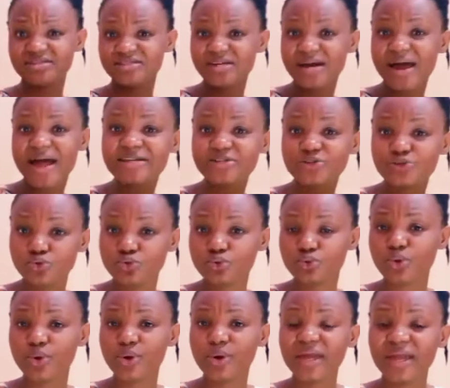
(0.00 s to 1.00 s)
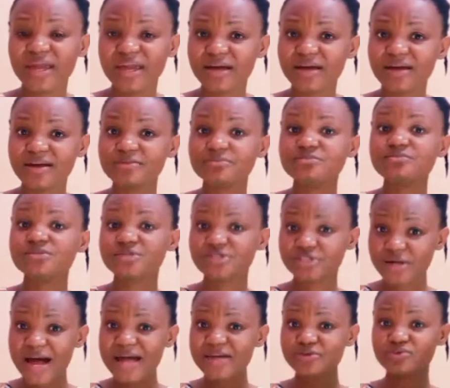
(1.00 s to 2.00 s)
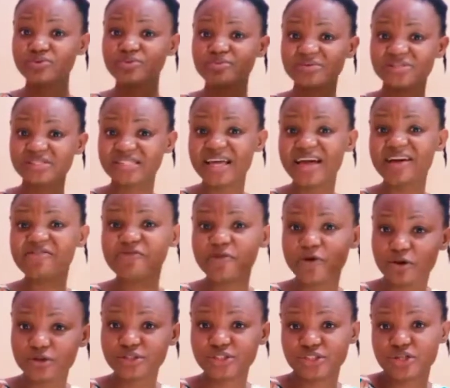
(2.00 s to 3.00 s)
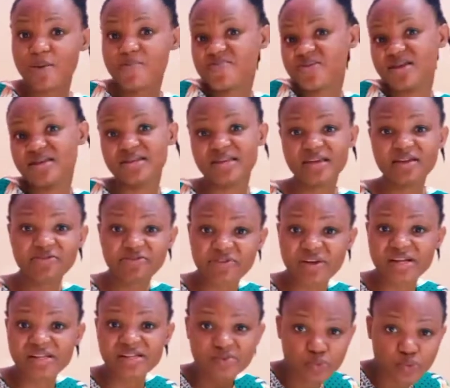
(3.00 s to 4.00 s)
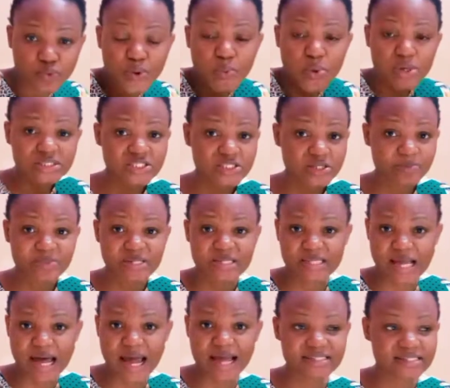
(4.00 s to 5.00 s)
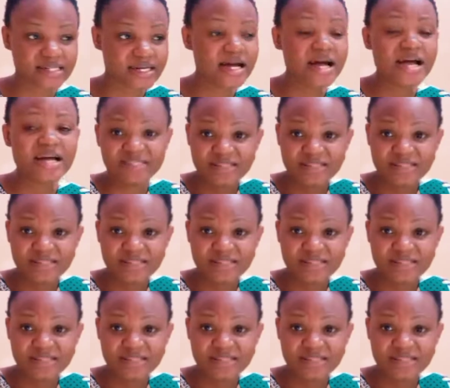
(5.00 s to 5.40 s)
Try to try to serve us something different. We want something nicer.